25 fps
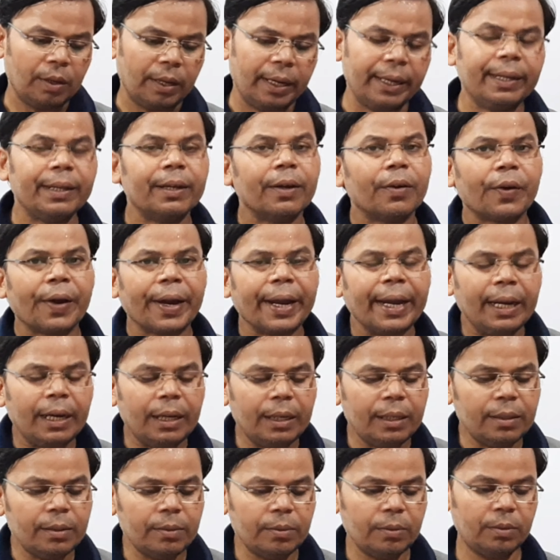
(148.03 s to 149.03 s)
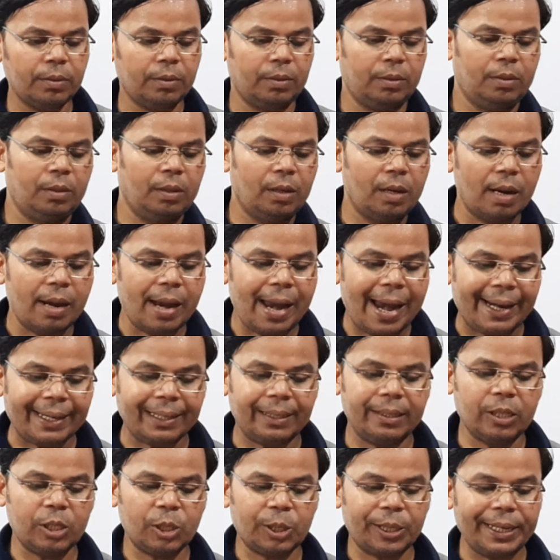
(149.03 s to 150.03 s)
In the rain,
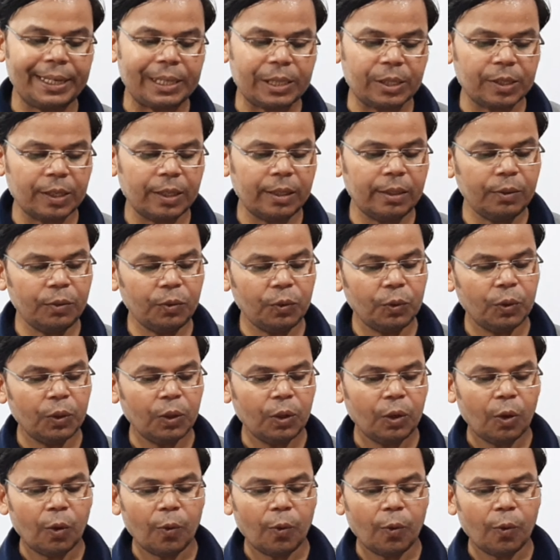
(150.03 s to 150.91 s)
at the station,